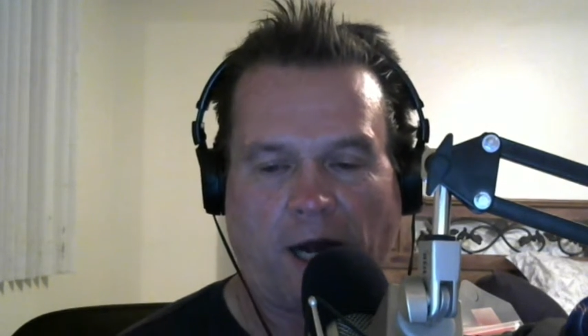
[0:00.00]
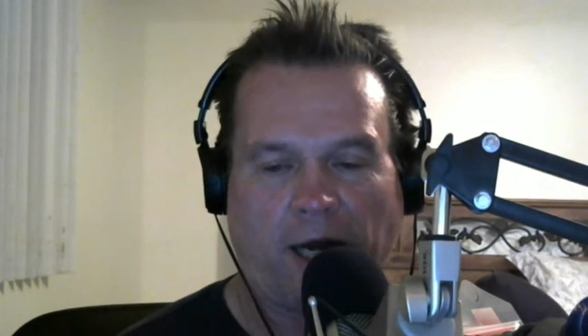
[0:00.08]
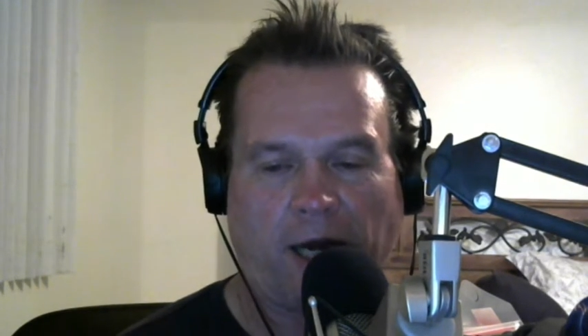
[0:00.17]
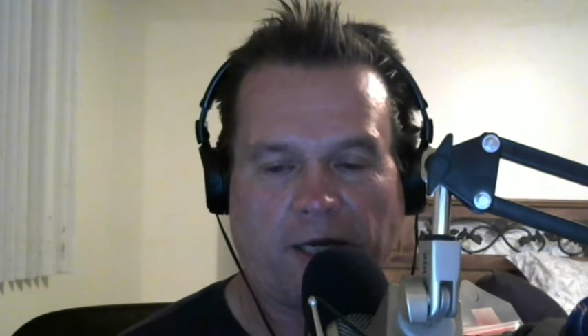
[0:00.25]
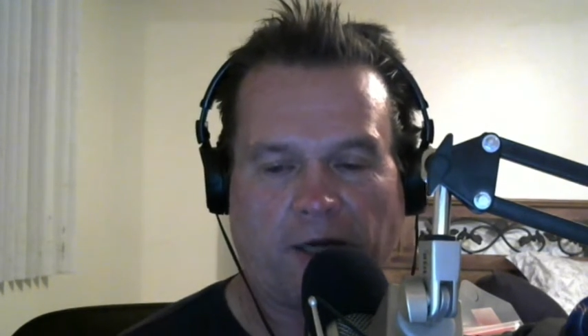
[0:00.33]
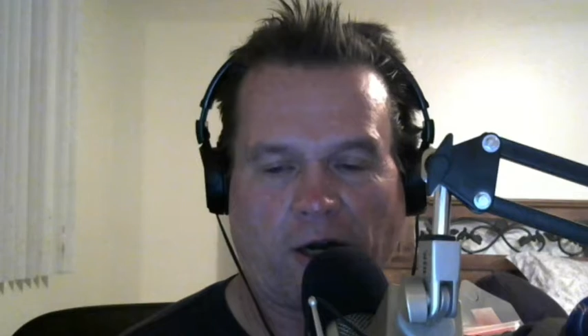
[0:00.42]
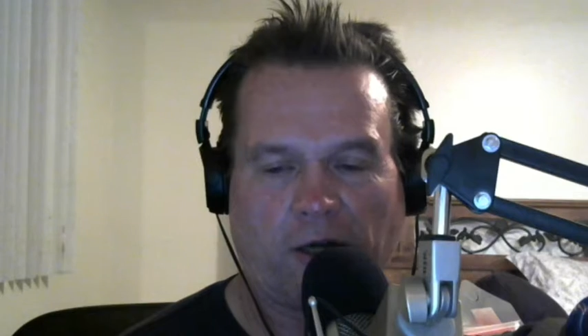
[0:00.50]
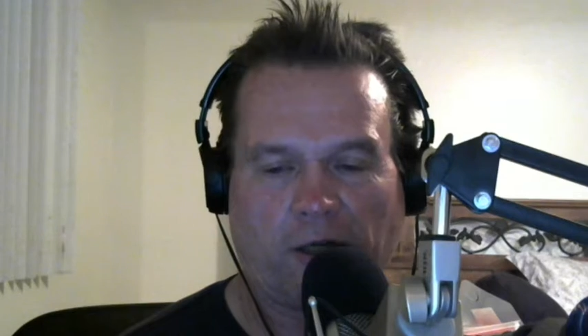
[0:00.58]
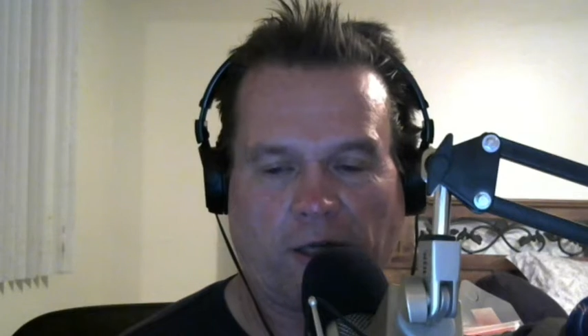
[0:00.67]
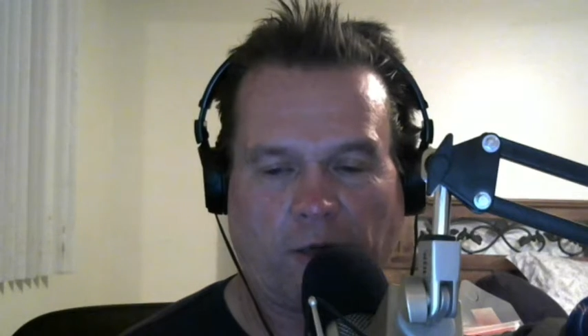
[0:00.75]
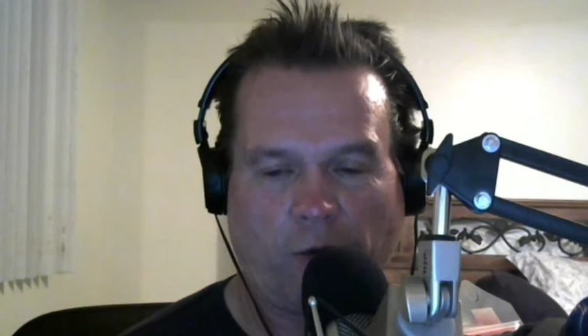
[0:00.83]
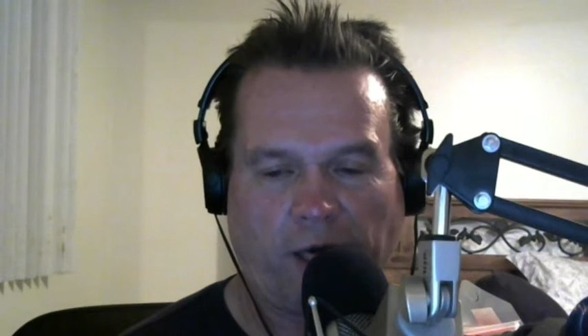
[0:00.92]
I can
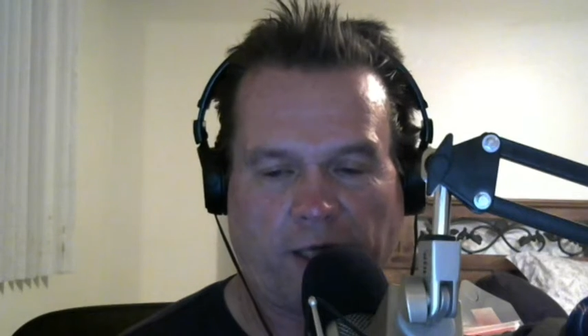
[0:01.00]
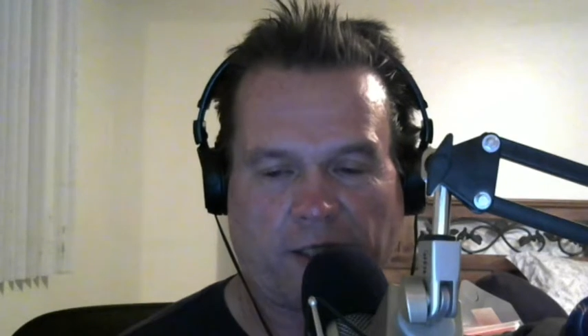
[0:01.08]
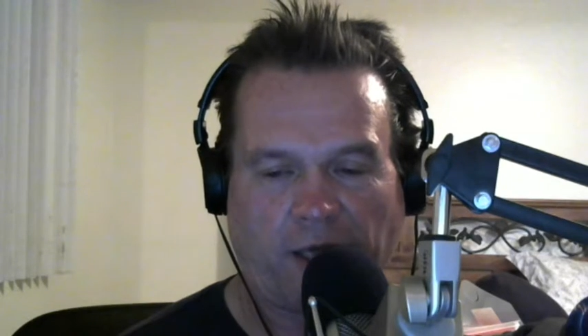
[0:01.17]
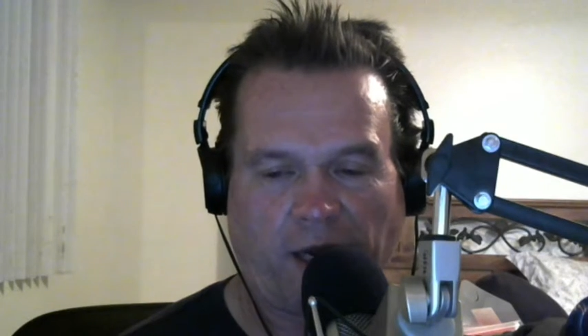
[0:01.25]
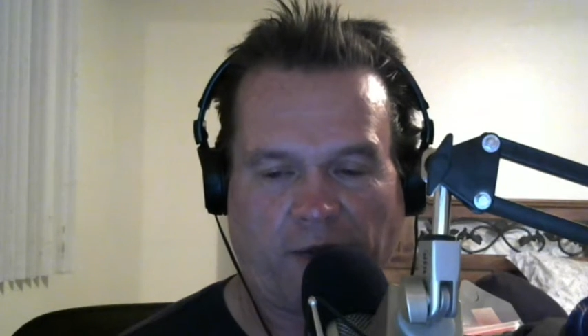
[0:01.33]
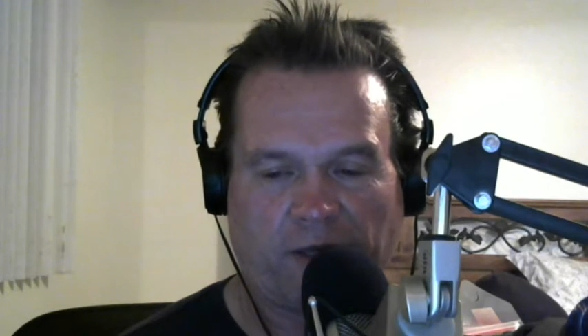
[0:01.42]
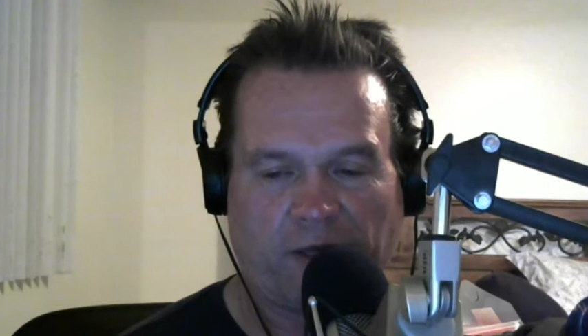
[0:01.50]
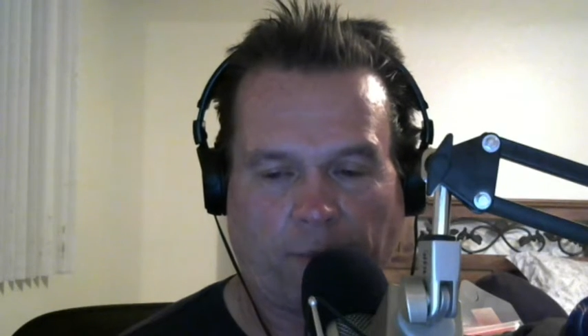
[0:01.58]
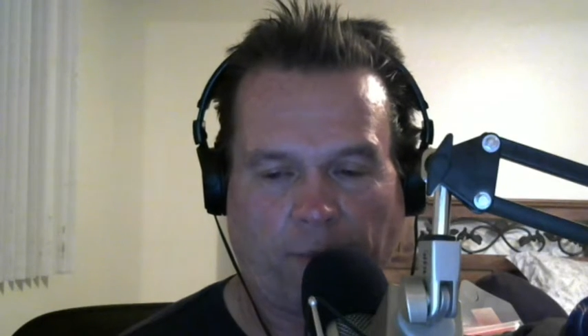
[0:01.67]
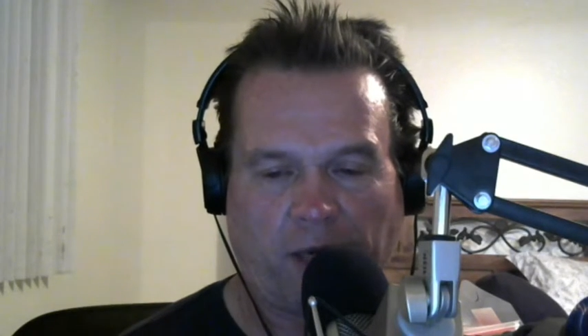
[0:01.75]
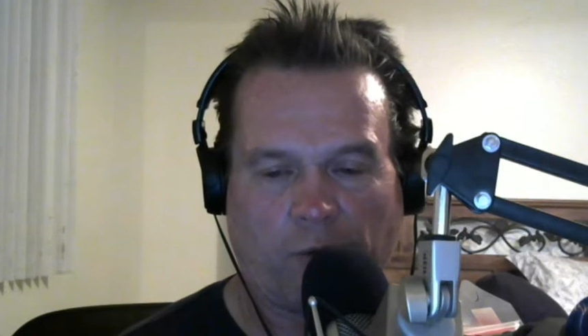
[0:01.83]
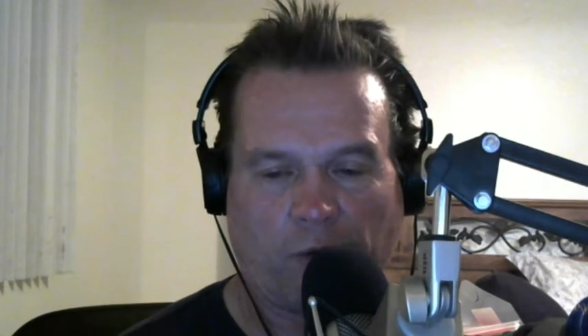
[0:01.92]
hardly wait to have a
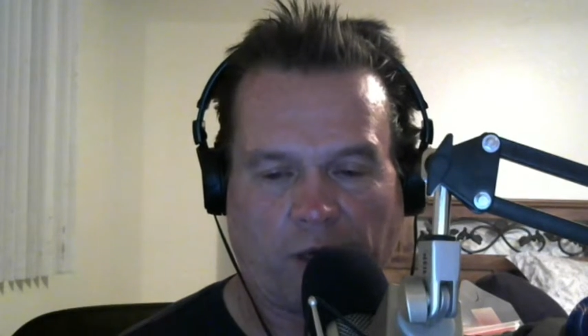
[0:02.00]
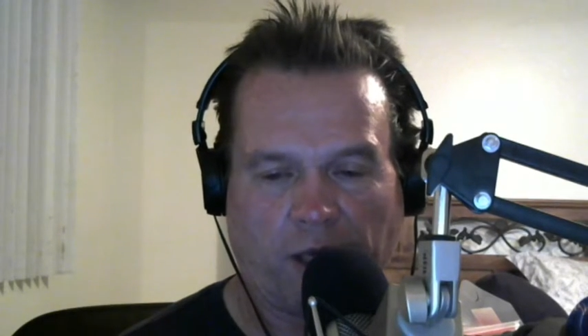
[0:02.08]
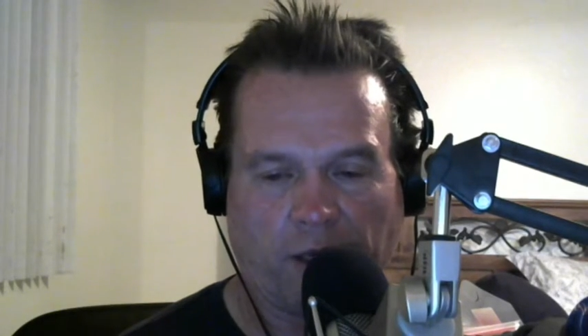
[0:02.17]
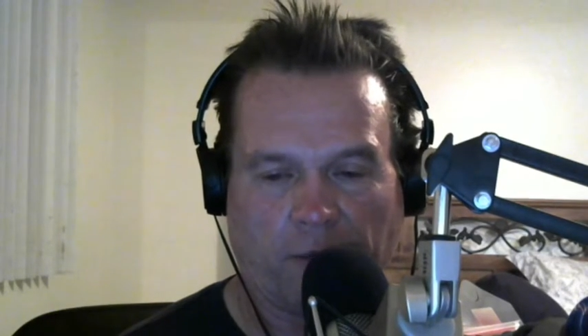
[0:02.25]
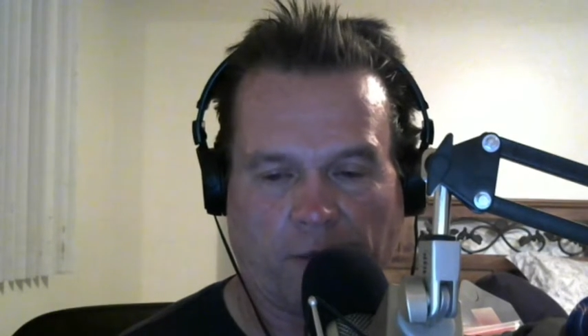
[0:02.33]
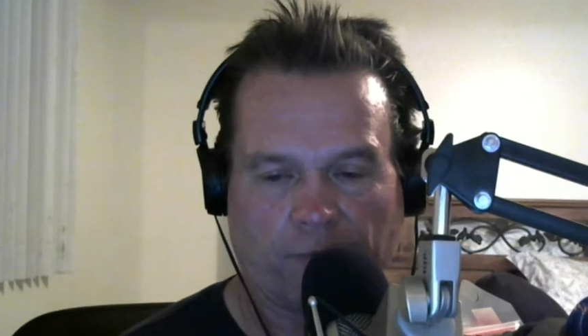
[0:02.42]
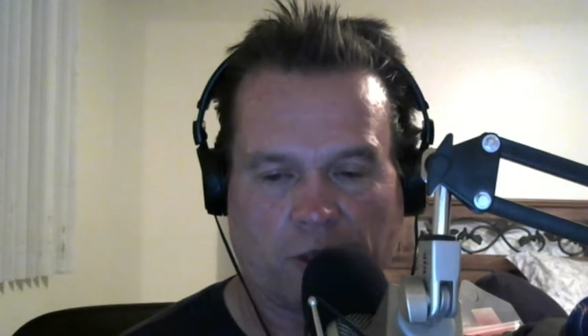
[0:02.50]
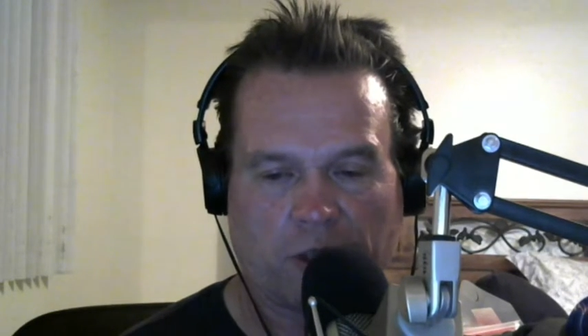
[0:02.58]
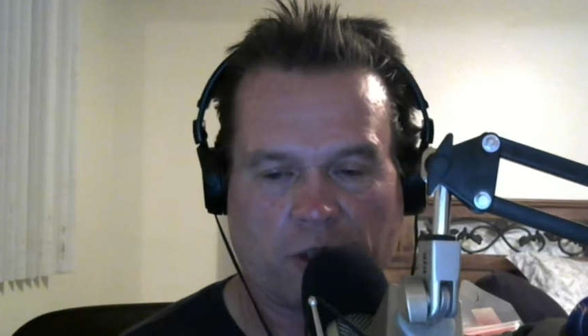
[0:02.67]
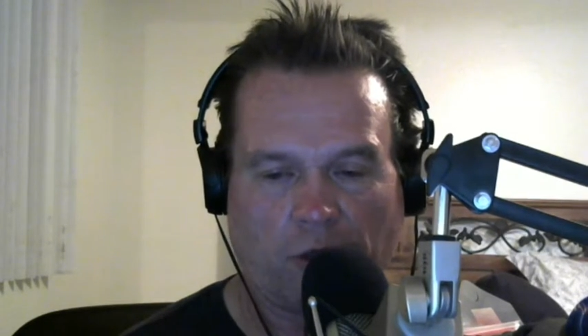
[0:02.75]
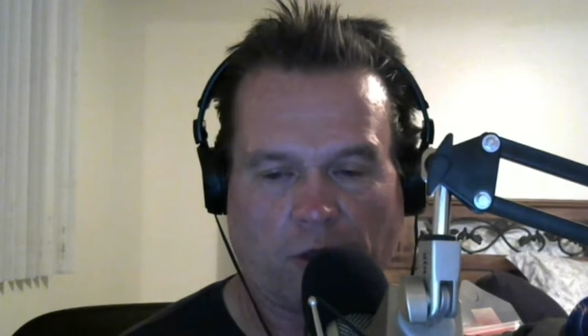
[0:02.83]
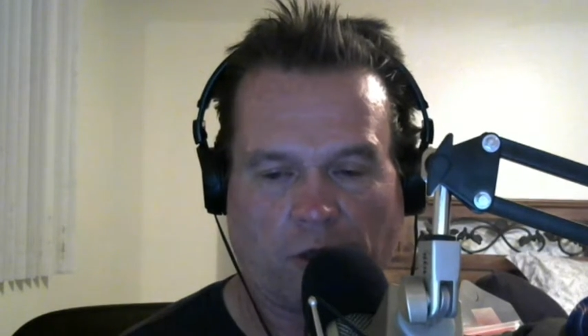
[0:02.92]
debate with him,
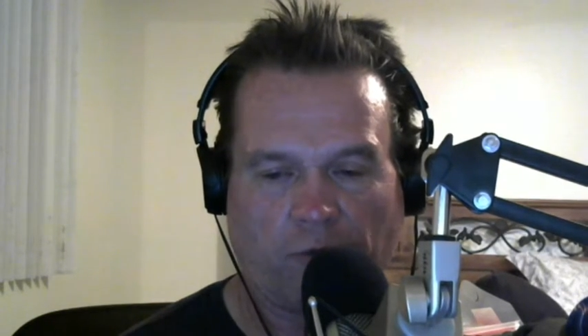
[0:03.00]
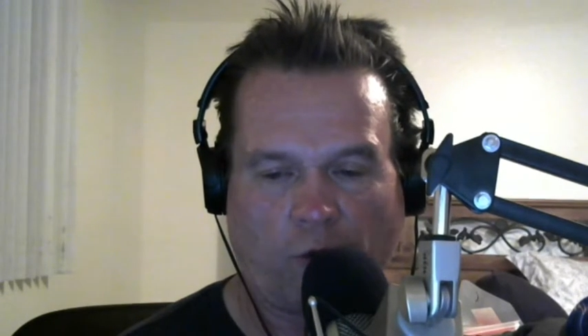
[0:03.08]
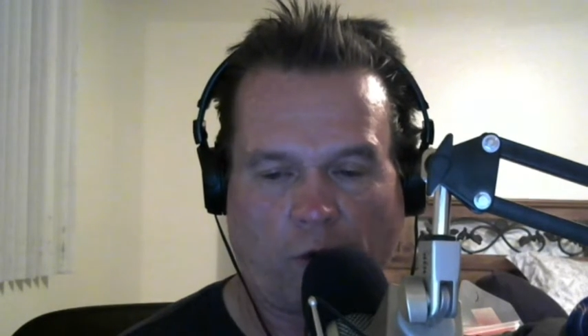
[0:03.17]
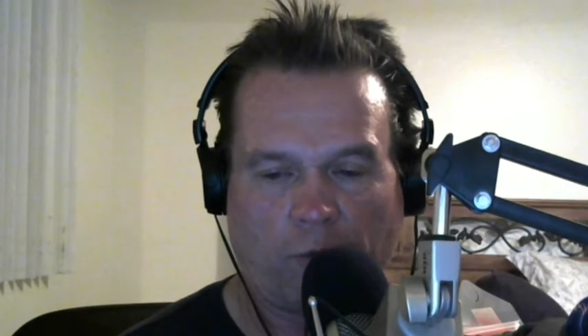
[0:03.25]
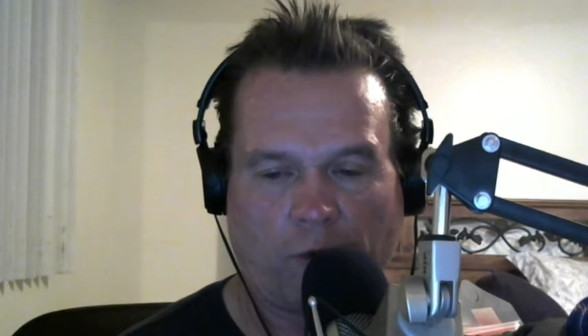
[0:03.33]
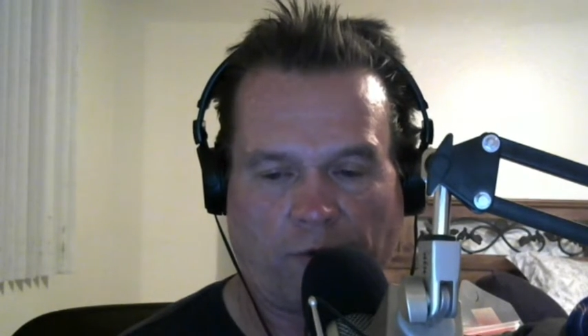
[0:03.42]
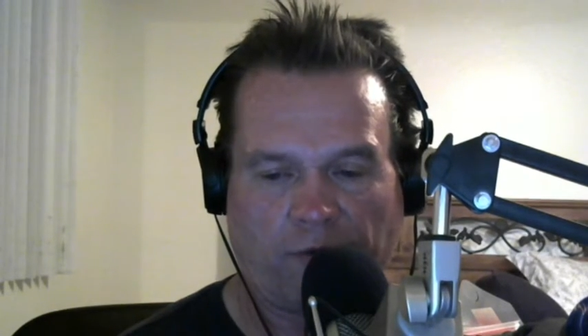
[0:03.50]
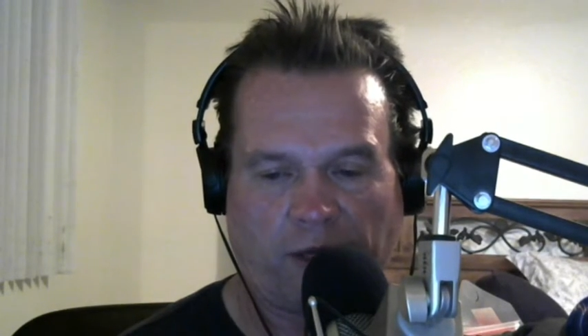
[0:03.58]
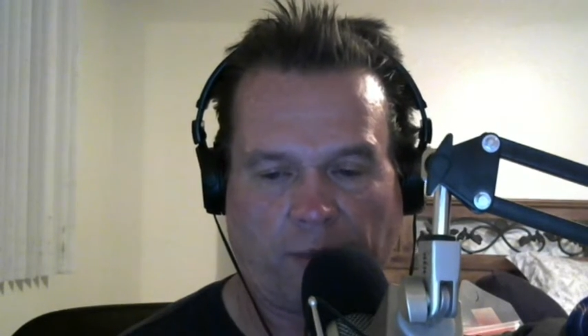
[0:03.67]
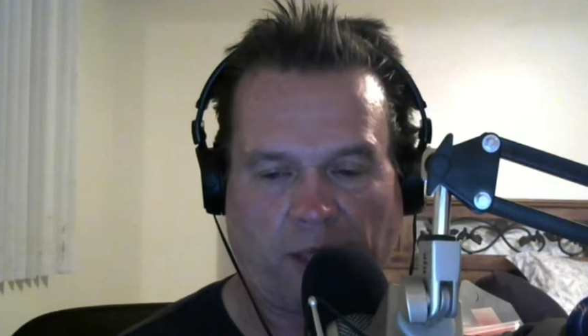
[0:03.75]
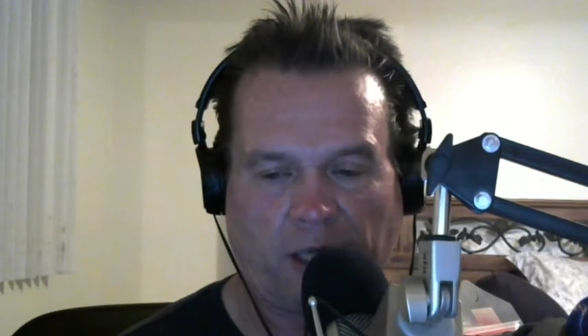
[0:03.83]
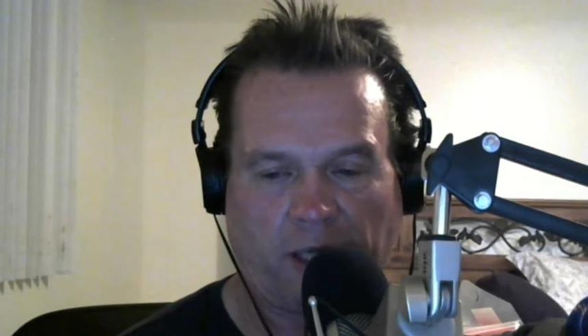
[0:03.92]
asserted the former
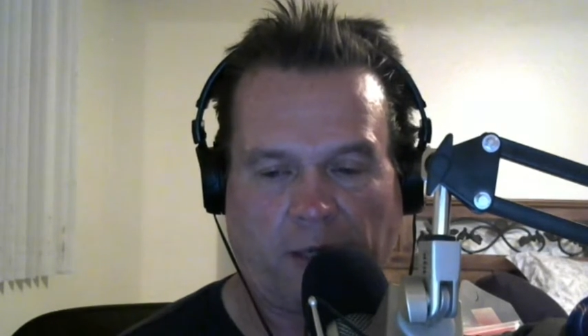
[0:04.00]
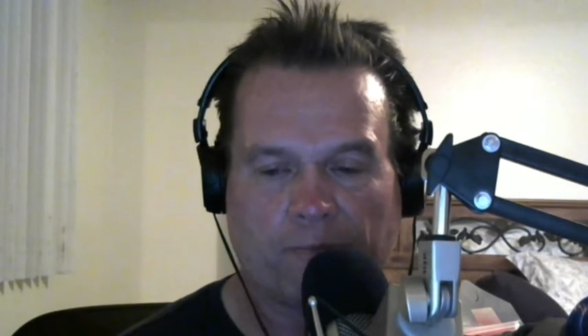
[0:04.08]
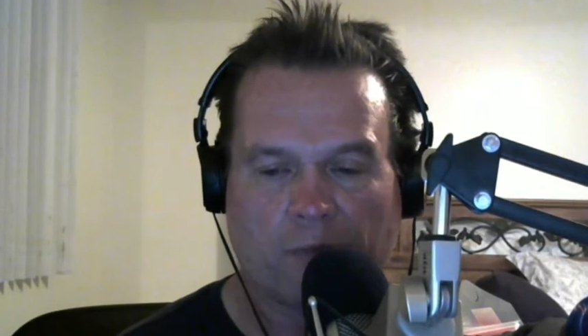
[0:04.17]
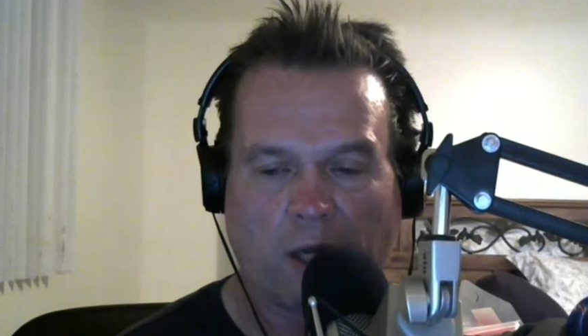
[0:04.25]
VP